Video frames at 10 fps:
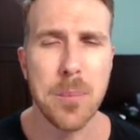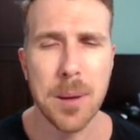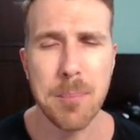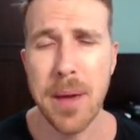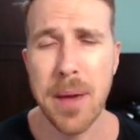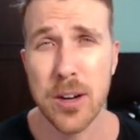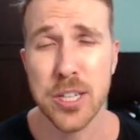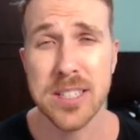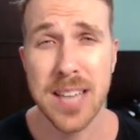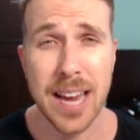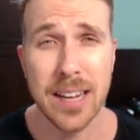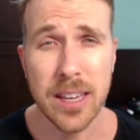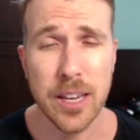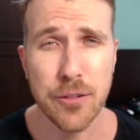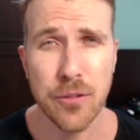bearish sign
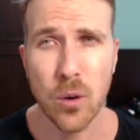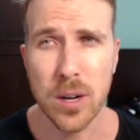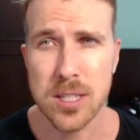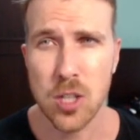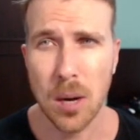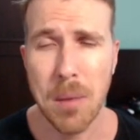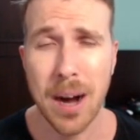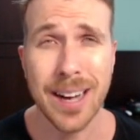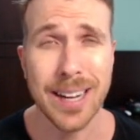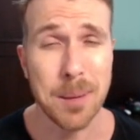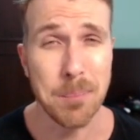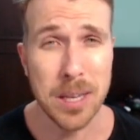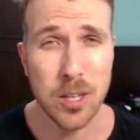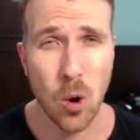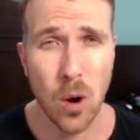here for the stock market in
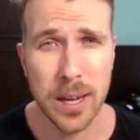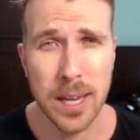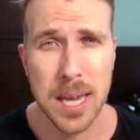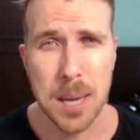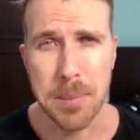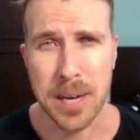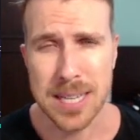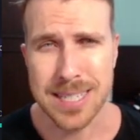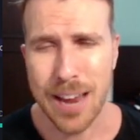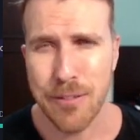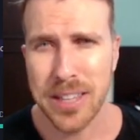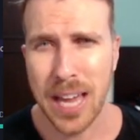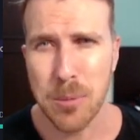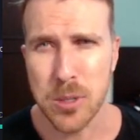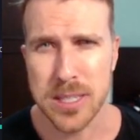Bitcoin, because every
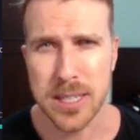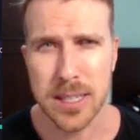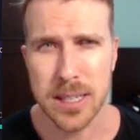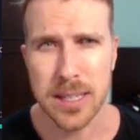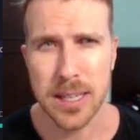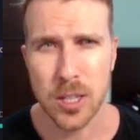time we see the